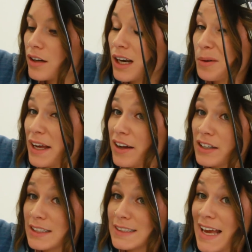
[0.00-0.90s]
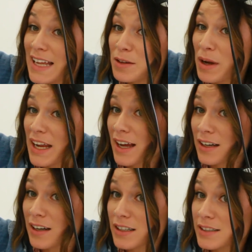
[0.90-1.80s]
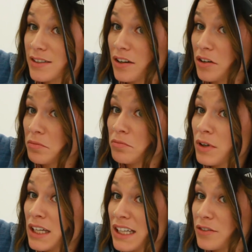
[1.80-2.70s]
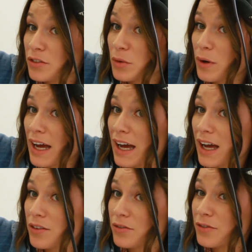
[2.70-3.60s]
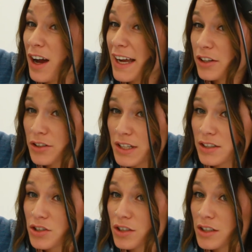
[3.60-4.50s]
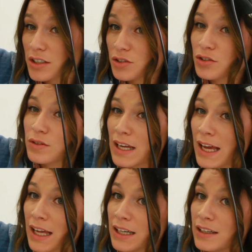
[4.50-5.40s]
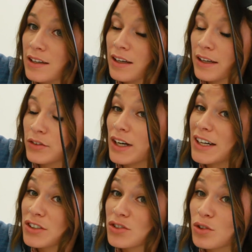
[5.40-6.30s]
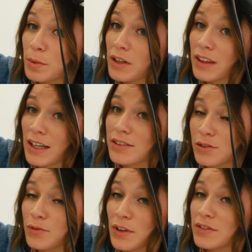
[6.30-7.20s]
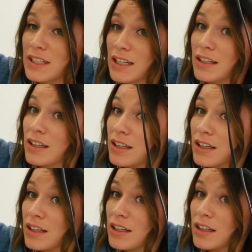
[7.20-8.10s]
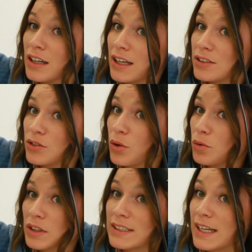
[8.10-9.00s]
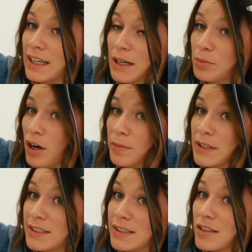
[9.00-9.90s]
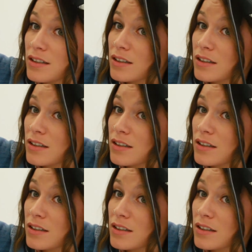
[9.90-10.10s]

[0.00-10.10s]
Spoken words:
I'm counting to 10 in my head, guys, so if you have finer texture, do 10. If your hair's super thick, do 15. It can totally take it, I promise.